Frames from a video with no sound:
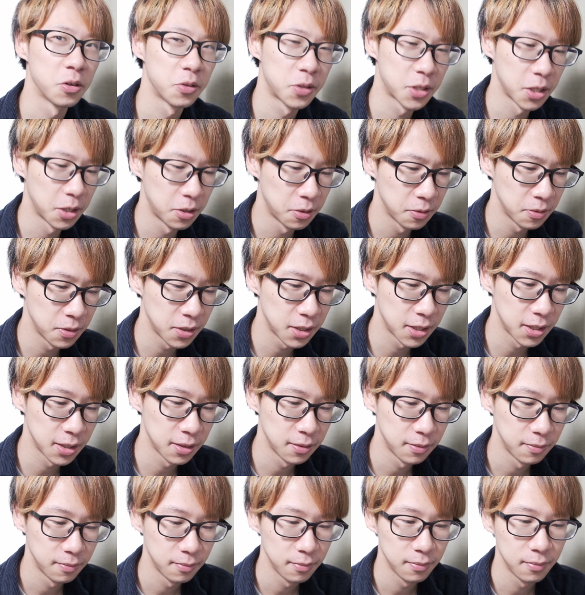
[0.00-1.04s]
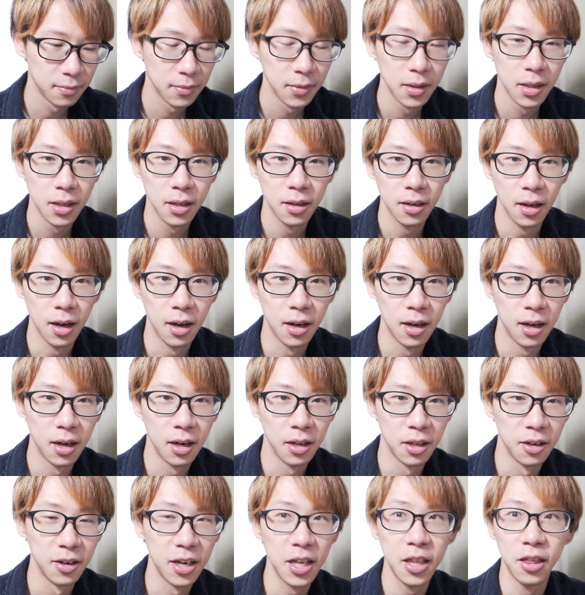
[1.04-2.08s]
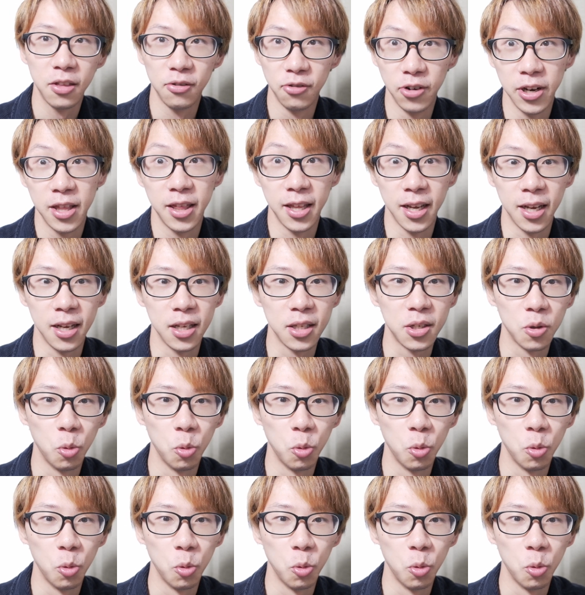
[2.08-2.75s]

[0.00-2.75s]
zones, you need 3 things.